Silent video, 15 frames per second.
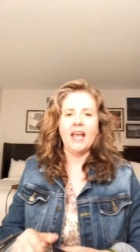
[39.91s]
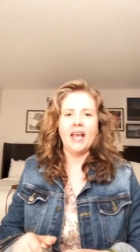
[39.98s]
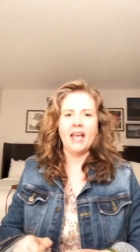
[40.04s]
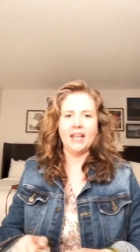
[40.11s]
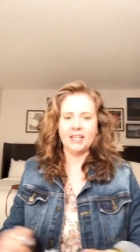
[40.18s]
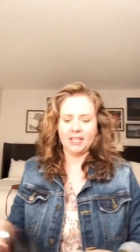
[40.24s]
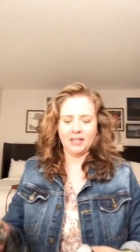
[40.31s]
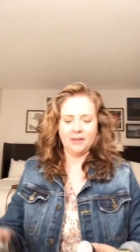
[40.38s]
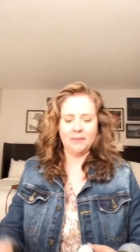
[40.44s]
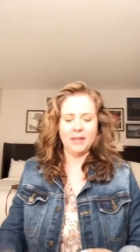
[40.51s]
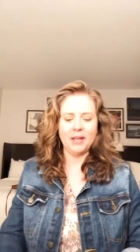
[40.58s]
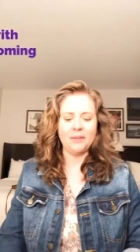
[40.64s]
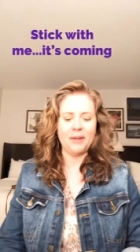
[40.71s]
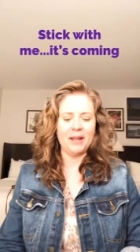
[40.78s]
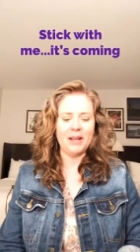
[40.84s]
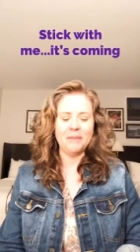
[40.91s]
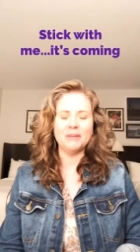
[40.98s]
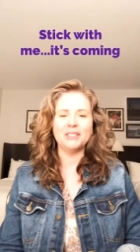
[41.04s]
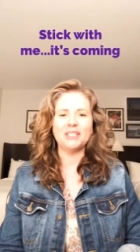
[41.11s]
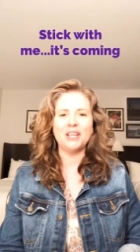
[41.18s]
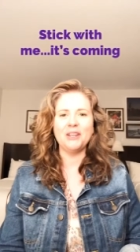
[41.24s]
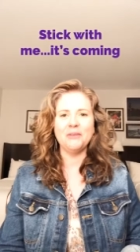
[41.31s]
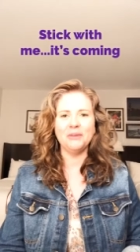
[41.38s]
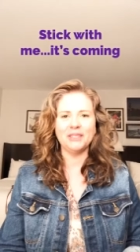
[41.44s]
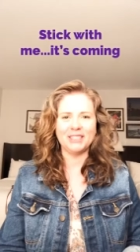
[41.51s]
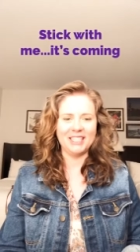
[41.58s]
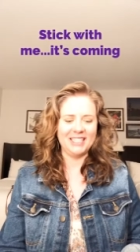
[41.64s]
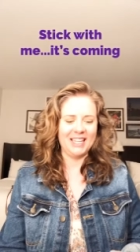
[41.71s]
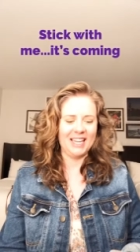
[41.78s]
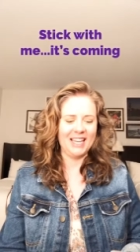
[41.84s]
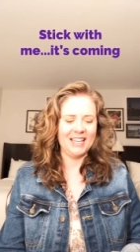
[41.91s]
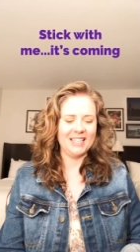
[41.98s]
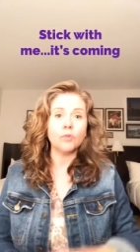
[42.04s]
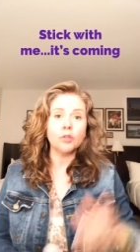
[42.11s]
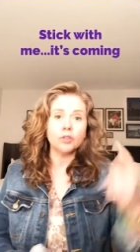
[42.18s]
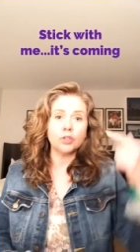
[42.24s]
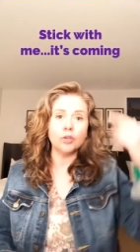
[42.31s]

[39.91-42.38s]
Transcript: And uh, anyway, let me show you what she does.